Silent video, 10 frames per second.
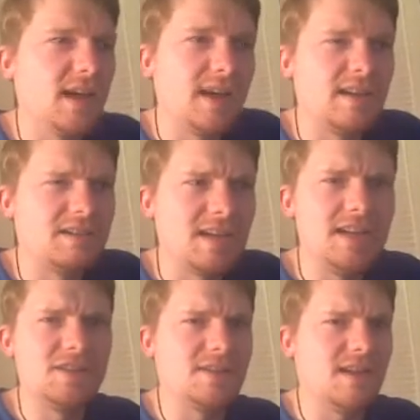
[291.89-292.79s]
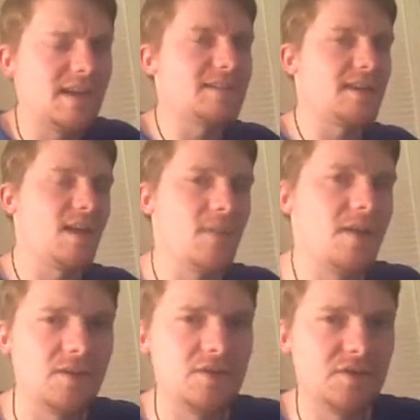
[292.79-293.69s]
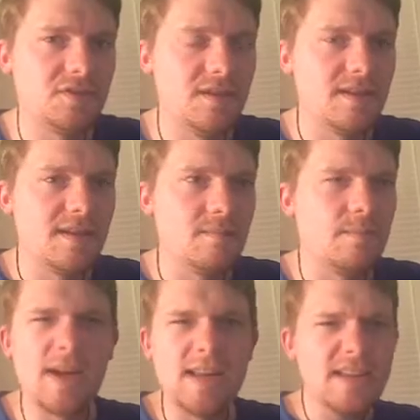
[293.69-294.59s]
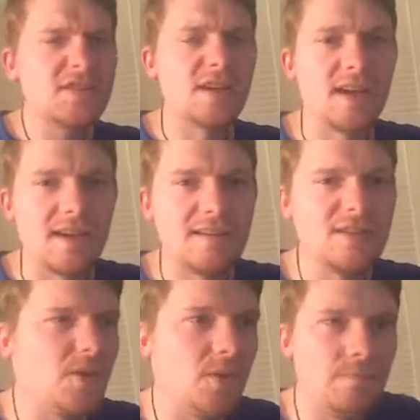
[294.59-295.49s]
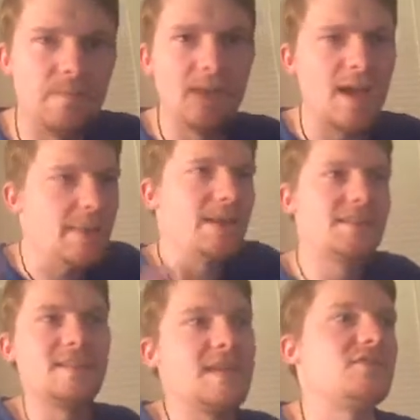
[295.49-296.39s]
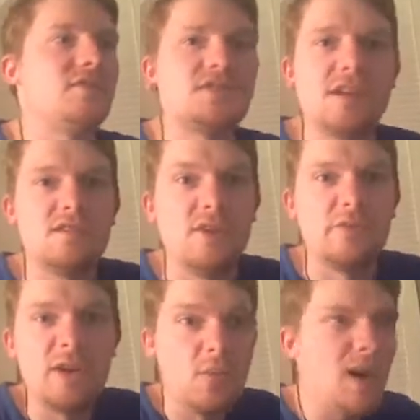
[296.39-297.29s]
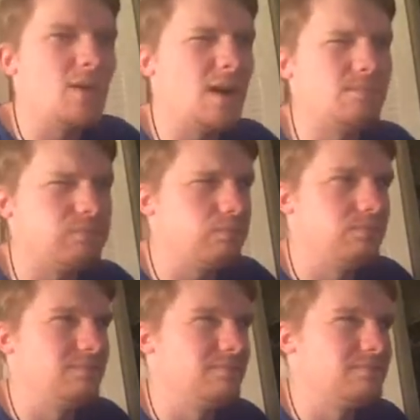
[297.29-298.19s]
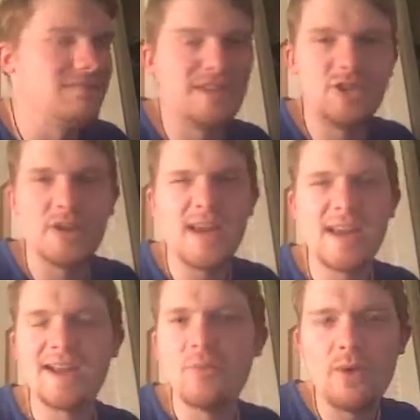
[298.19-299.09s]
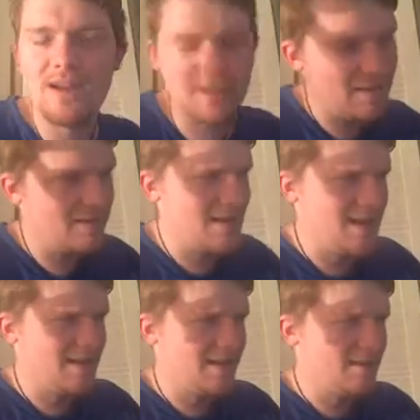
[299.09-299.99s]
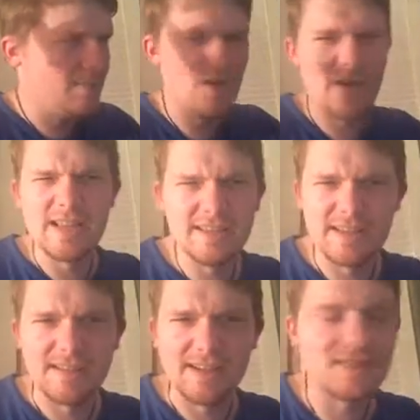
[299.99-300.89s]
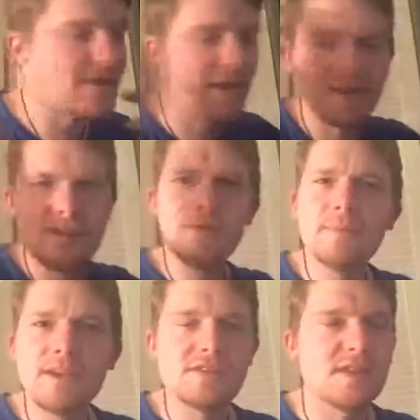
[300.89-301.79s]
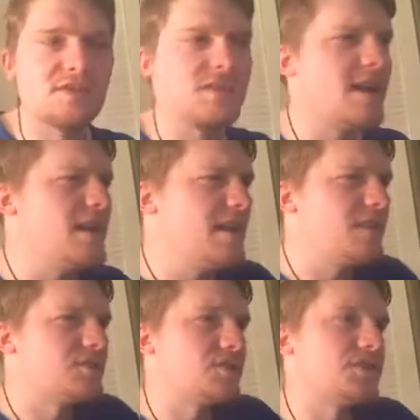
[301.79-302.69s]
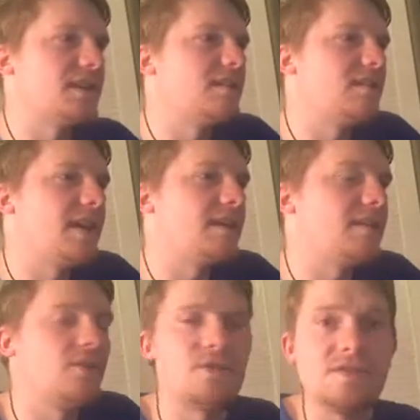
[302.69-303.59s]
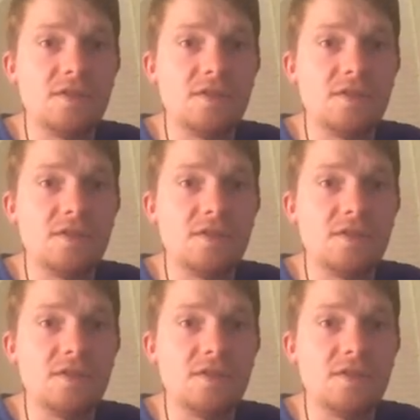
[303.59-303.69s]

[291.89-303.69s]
and he's against gay marriage, but he is gay. So, and then he said that's not self-loathing. Well, you're gay, like what? But you're against these things. Okay, it doesn't really make sense. He also said that, you know,